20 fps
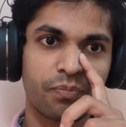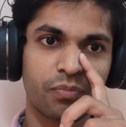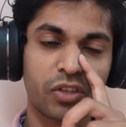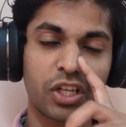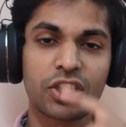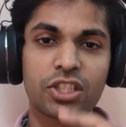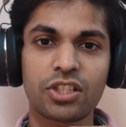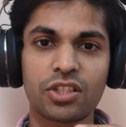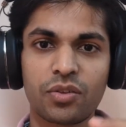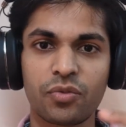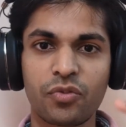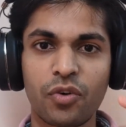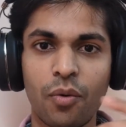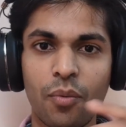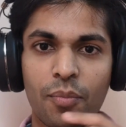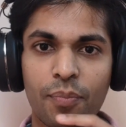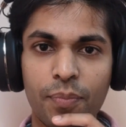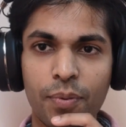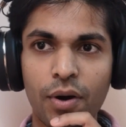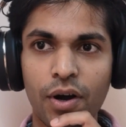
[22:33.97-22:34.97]
which is
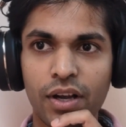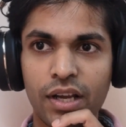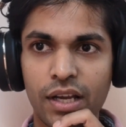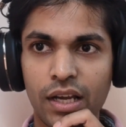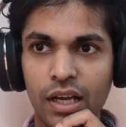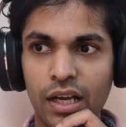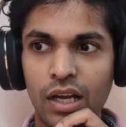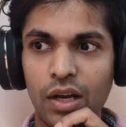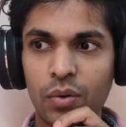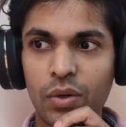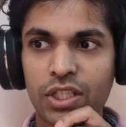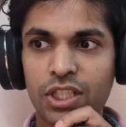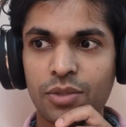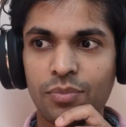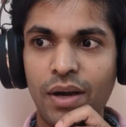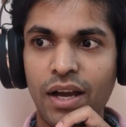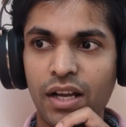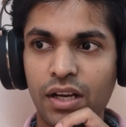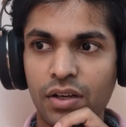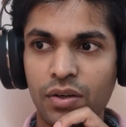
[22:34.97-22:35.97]
from a book
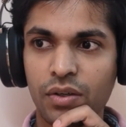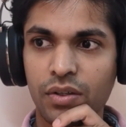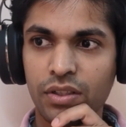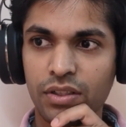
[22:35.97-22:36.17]
written by